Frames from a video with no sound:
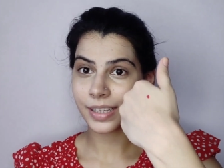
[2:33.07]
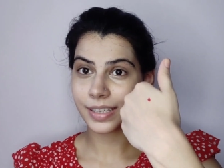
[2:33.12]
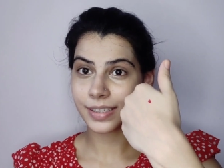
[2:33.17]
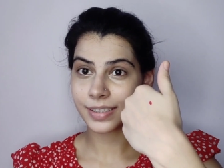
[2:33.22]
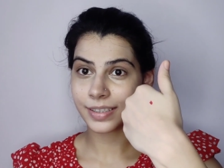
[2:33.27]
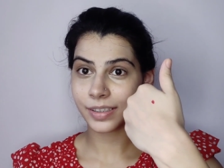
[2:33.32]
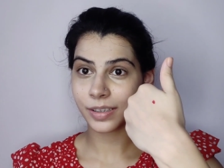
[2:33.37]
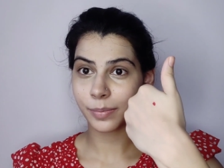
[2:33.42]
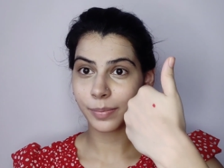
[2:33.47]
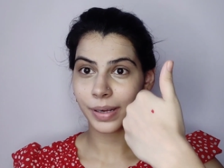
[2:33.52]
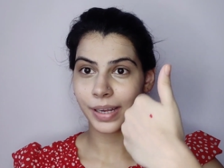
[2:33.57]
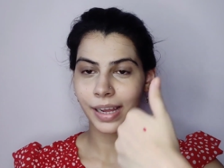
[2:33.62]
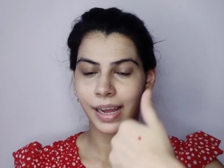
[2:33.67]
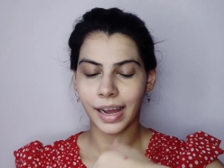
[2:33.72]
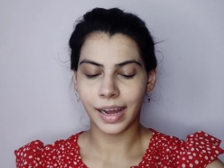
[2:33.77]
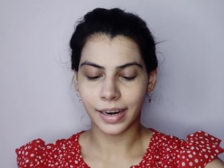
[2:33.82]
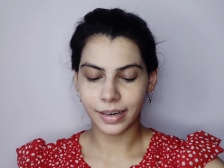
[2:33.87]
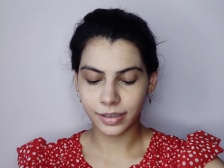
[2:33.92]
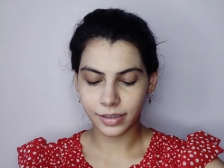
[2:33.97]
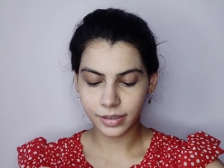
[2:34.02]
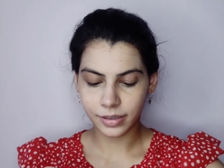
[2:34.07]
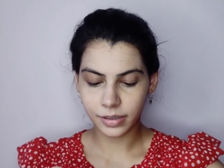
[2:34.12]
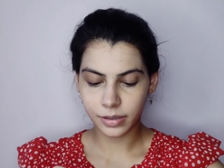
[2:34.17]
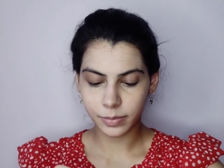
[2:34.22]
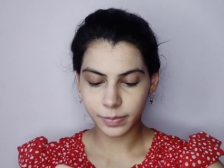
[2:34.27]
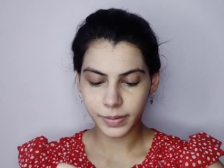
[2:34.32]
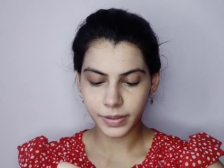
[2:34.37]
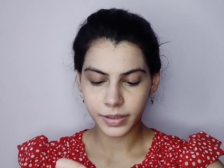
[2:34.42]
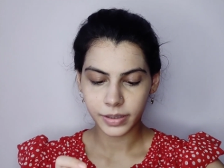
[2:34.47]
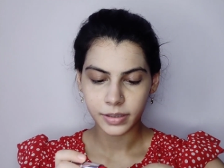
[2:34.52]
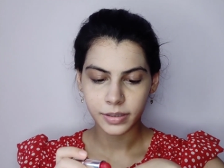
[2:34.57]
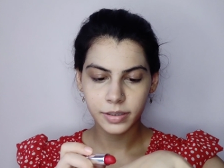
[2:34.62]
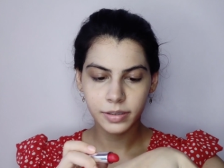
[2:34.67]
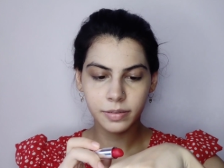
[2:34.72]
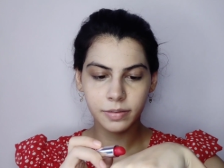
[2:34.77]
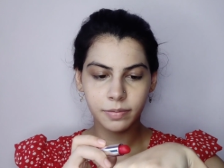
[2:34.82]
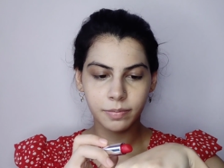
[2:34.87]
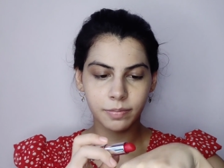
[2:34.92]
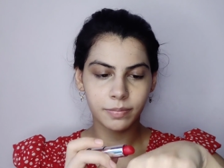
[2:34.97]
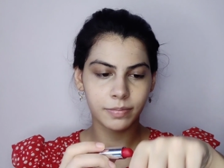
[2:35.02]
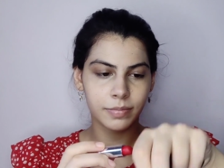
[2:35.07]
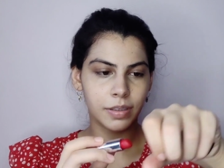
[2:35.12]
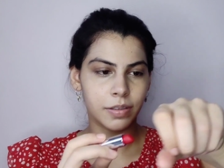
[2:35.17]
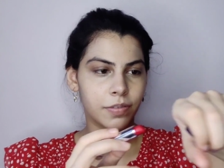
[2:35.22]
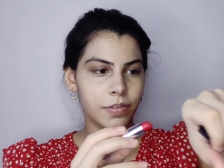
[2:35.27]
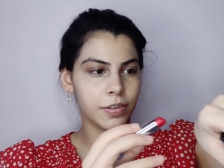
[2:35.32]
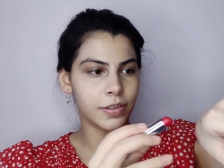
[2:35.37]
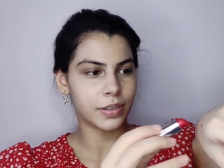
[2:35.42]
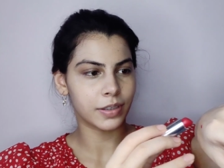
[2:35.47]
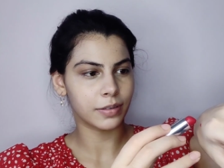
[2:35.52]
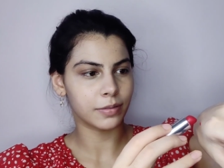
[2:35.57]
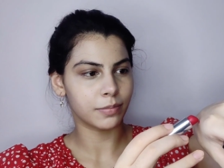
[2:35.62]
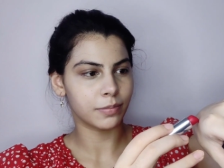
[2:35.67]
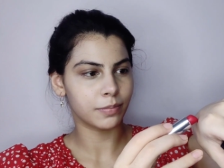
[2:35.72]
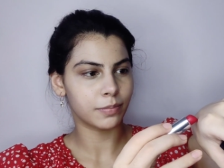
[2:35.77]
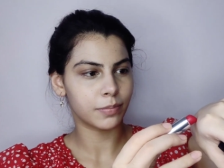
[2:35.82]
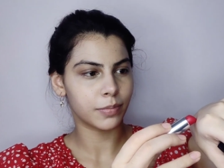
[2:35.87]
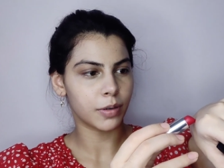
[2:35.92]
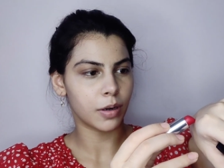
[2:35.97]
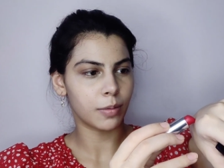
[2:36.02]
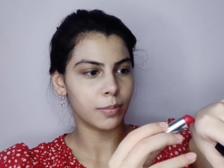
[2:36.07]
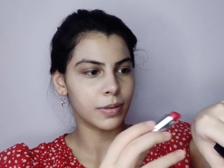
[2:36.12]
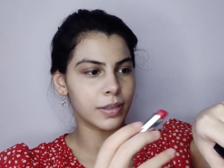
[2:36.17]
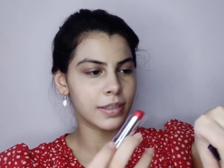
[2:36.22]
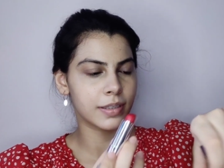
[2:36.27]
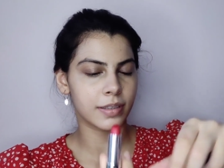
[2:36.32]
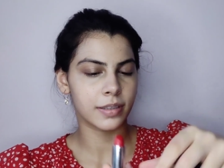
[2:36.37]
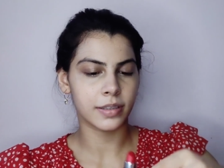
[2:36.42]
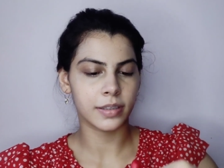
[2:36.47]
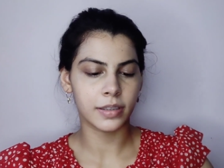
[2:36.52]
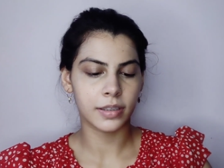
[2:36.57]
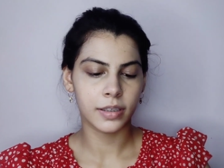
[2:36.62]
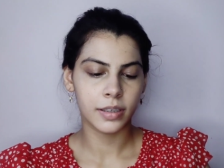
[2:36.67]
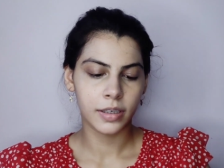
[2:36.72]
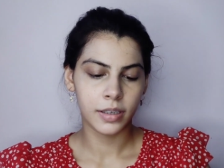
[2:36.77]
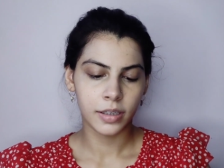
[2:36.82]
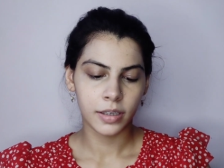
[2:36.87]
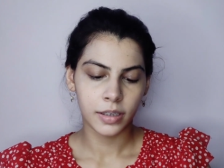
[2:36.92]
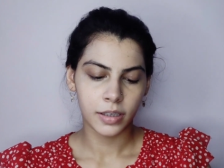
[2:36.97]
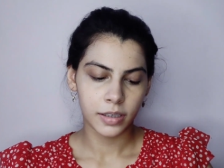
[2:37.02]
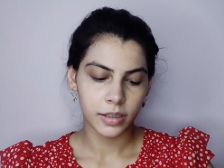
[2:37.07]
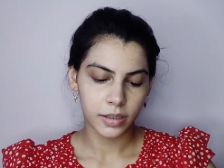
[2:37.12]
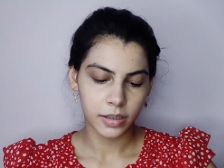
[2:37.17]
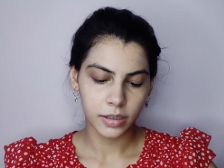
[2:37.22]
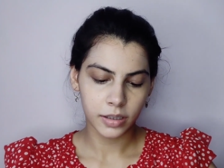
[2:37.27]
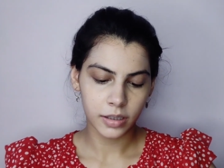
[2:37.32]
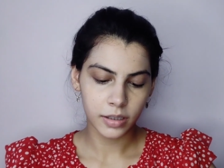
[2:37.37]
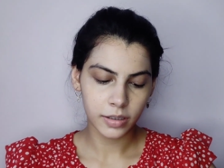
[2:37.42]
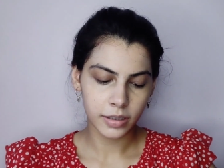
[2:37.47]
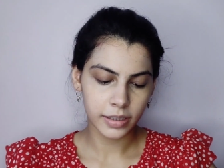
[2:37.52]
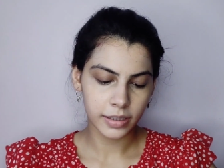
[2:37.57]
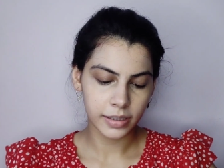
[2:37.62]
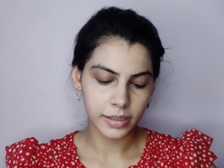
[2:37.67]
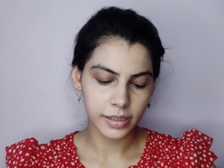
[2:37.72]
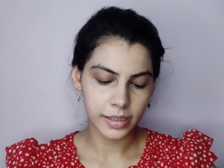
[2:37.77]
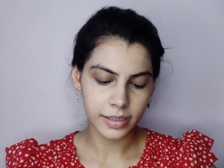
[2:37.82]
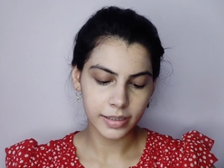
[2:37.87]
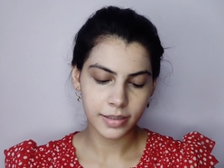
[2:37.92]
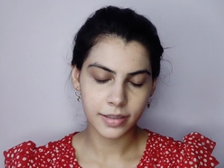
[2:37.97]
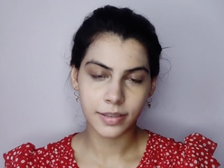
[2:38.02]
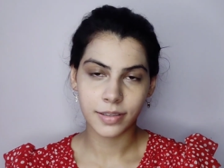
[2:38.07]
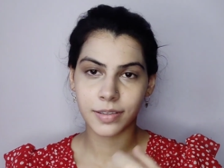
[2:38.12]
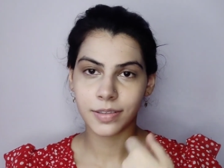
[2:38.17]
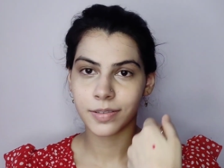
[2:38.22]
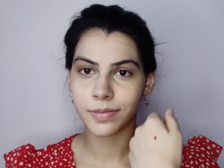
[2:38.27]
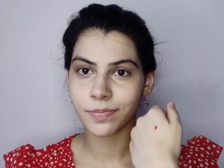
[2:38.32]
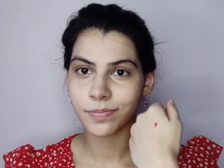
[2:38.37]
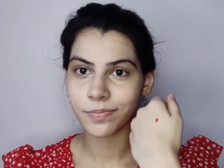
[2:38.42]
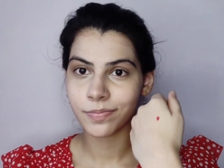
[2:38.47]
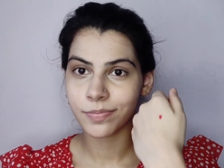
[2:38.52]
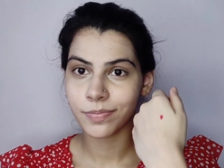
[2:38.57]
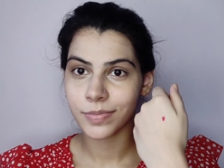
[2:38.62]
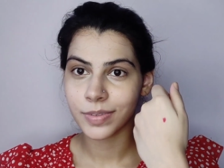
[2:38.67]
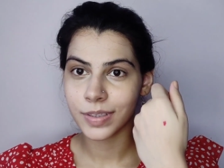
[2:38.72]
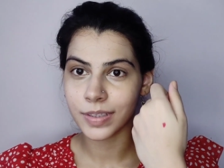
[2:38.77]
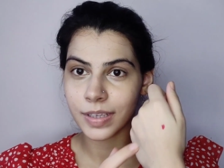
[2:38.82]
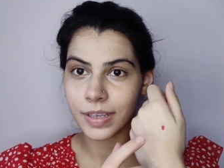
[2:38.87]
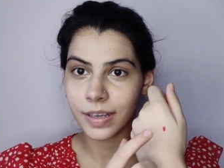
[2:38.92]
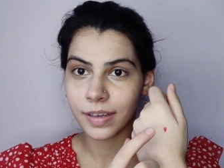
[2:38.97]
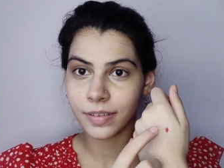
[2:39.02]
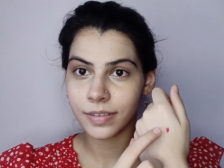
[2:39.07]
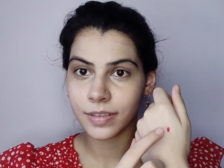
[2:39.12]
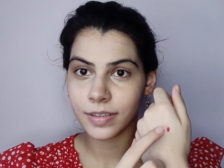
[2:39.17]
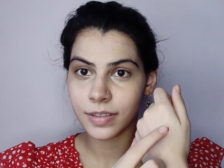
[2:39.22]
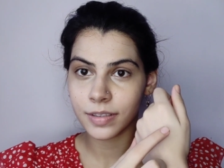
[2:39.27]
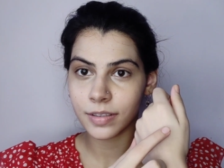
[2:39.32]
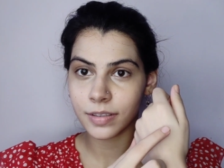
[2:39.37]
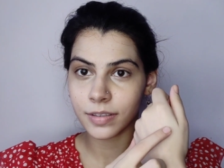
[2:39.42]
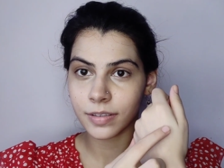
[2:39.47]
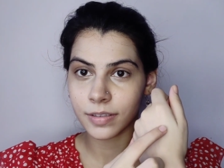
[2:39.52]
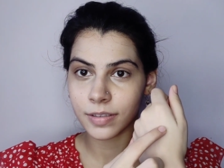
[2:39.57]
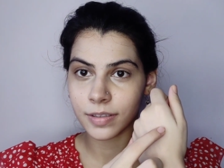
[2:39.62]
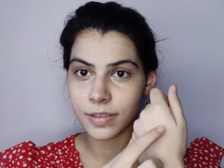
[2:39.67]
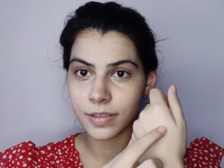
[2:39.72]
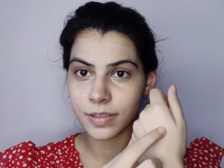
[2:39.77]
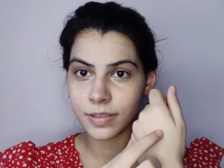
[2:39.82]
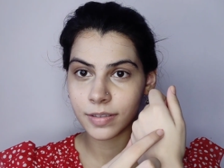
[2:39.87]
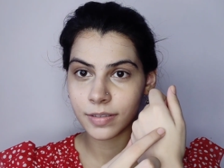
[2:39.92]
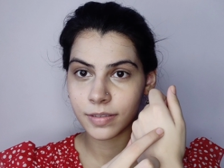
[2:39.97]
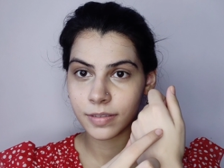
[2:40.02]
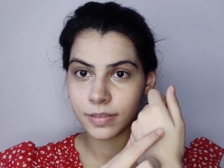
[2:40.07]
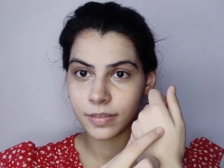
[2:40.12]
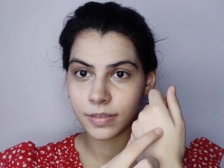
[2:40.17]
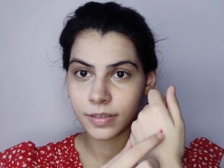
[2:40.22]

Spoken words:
test it on my hand a little bit, if you can probably see. Okay, let's see how this goes.